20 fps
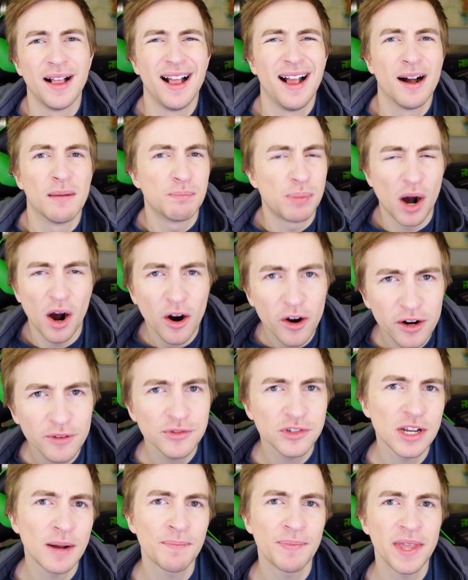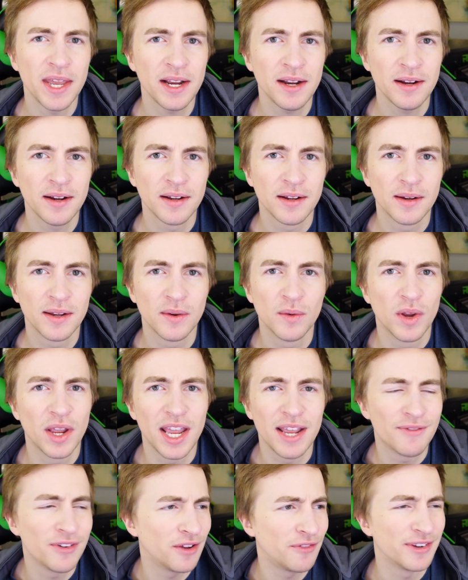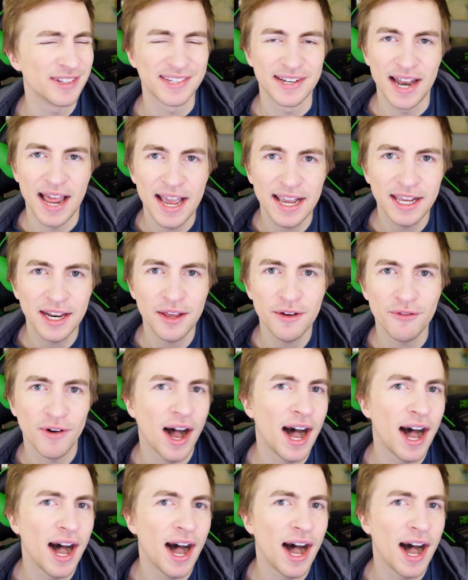a part of something, even if it's negative.